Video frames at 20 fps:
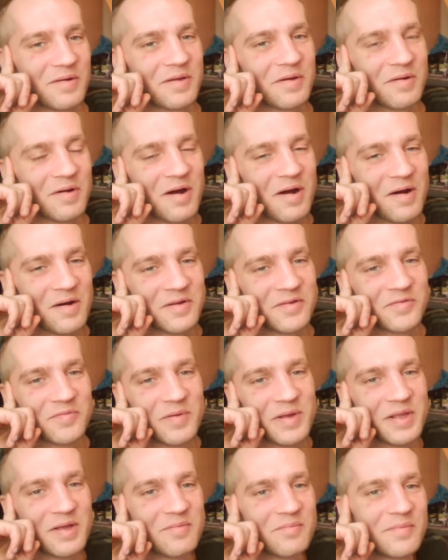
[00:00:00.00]
your heart
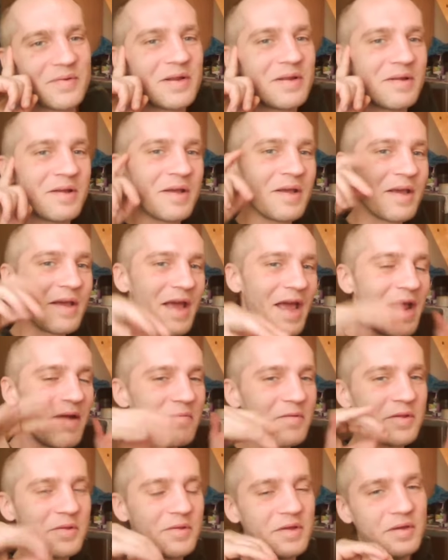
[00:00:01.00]
rhythm and
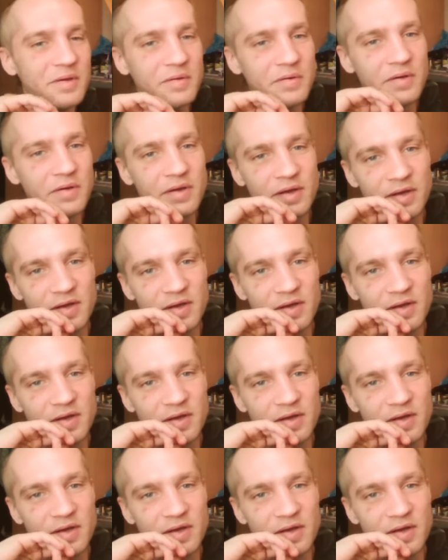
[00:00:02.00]
everything